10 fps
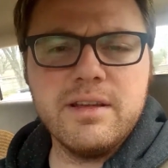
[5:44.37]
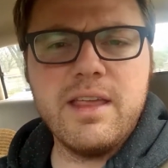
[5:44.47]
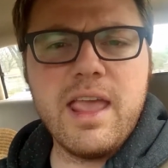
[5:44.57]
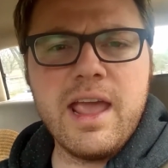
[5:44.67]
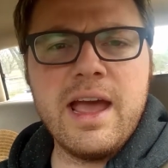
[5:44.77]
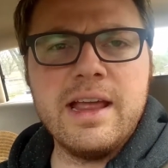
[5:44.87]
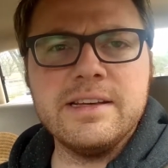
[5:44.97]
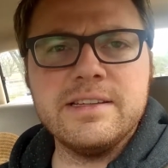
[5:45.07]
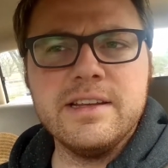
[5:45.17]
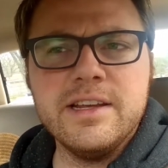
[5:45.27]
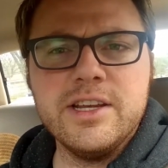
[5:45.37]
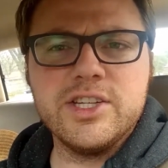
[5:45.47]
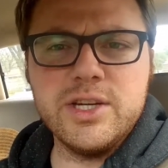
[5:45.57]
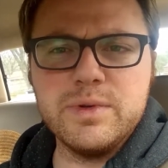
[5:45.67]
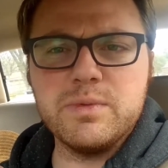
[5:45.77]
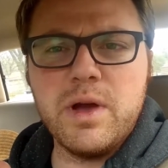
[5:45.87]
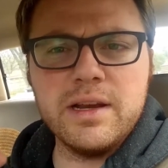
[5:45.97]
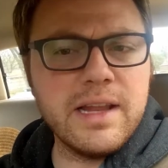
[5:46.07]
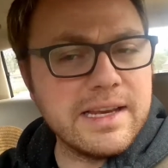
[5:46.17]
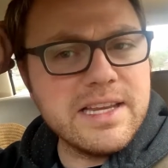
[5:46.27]
and she was
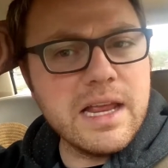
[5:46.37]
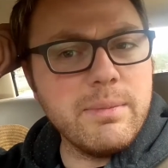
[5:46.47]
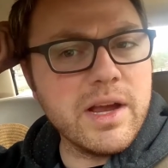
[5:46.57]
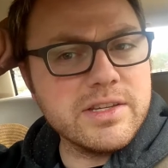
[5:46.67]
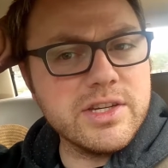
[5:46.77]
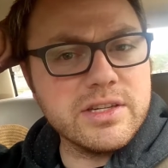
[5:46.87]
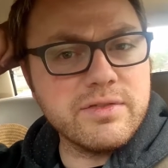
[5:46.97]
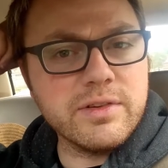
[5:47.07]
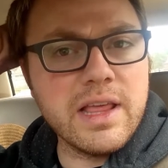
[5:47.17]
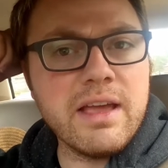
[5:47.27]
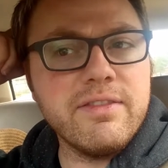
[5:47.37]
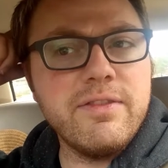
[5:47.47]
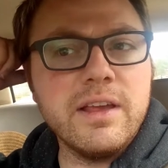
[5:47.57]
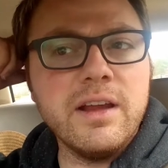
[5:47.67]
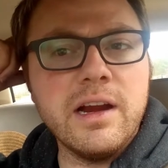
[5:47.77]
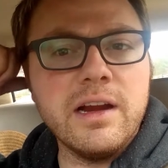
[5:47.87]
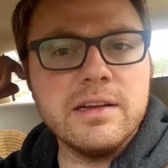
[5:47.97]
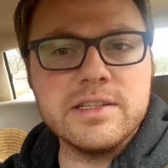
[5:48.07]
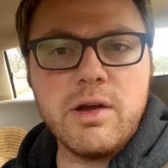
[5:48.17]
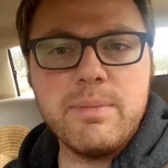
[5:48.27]
wanting like $10 just for that figure,
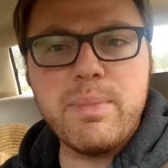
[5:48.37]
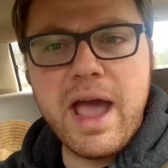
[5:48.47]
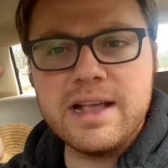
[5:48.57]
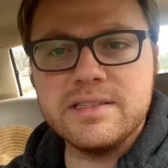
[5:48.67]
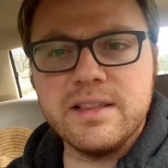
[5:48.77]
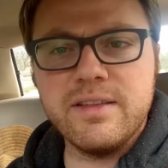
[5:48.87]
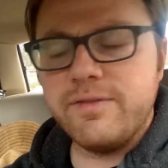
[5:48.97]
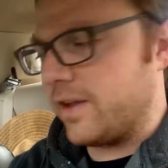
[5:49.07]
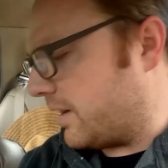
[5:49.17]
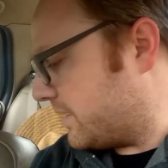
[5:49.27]
and so I passed on the figure.